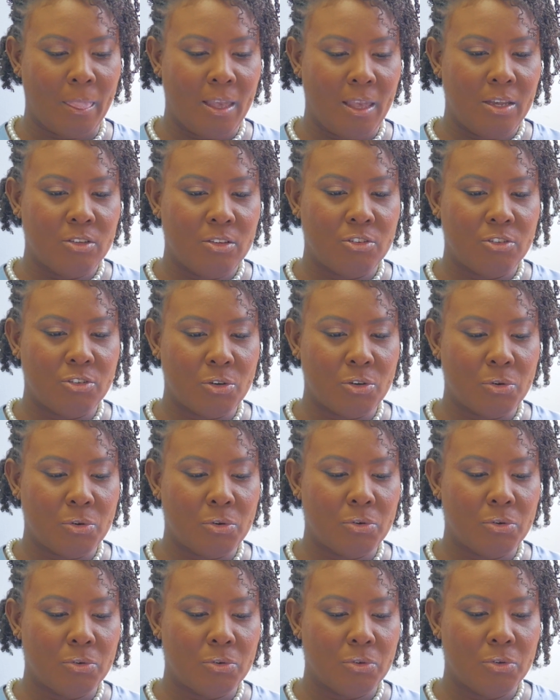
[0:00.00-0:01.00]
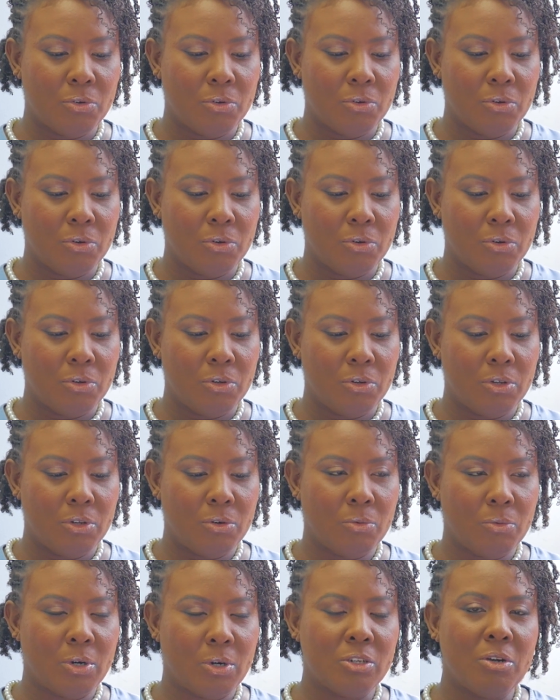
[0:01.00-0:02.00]
So
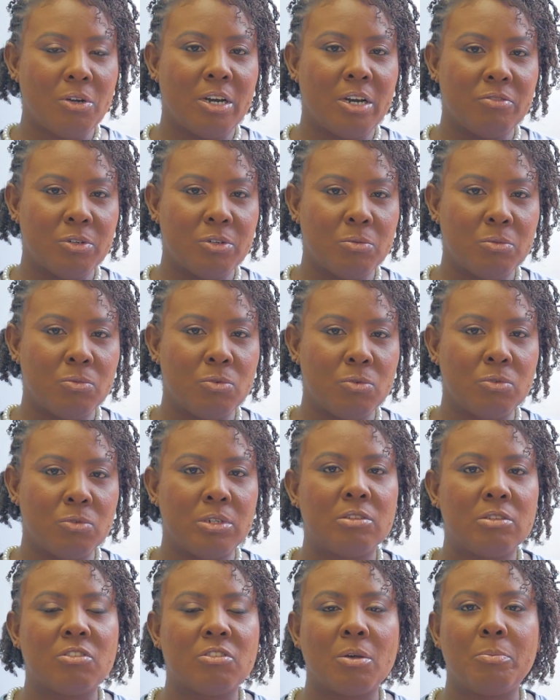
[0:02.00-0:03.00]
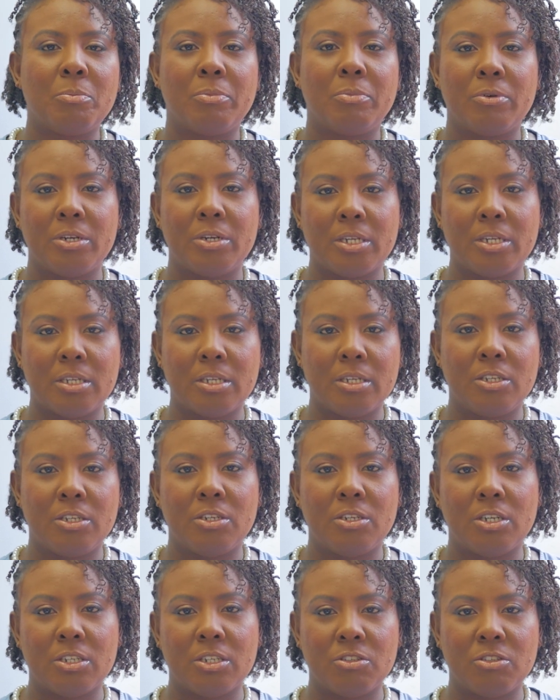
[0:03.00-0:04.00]
when you have a wound, it's a break in the
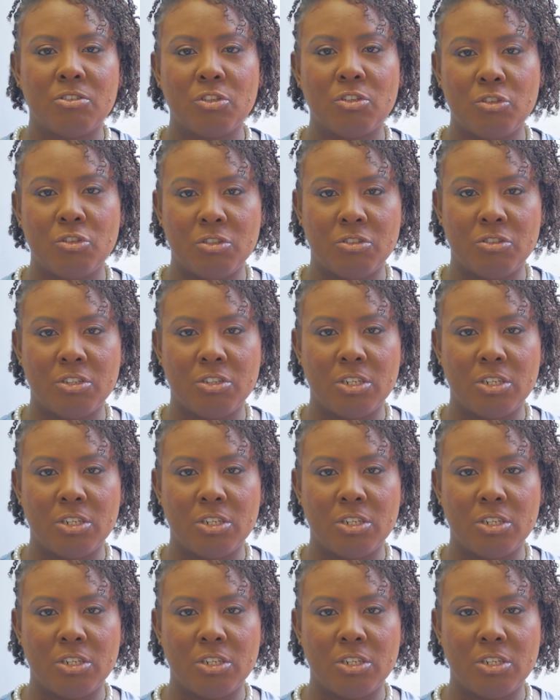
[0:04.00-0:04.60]
continuity